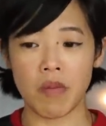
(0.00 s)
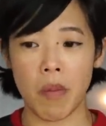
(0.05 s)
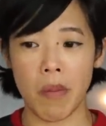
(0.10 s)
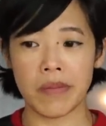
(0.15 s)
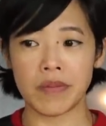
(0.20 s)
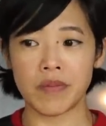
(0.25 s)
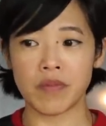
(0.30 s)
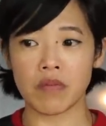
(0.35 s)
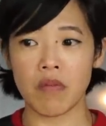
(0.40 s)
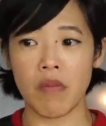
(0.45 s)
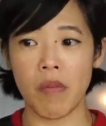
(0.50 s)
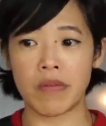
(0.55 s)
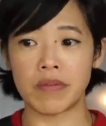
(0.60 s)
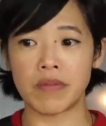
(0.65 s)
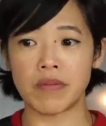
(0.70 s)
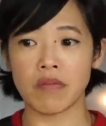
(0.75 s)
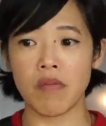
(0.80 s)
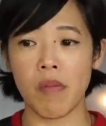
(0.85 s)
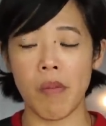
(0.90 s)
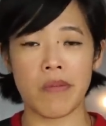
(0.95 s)

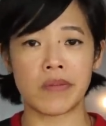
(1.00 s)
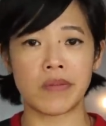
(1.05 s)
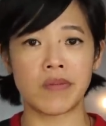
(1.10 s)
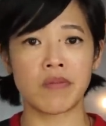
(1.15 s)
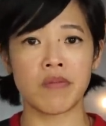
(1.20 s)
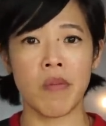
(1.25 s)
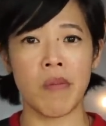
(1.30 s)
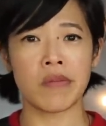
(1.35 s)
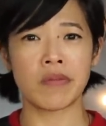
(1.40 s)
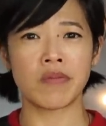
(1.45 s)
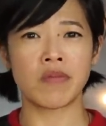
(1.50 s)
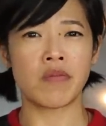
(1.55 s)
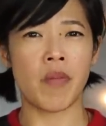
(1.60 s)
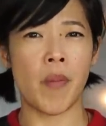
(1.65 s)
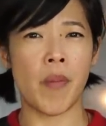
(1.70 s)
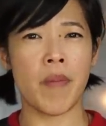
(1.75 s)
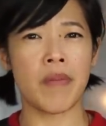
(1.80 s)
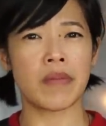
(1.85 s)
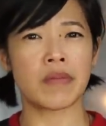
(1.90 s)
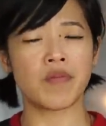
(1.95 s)

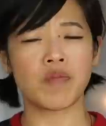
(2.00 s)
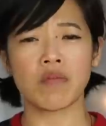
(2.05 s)
[no speech]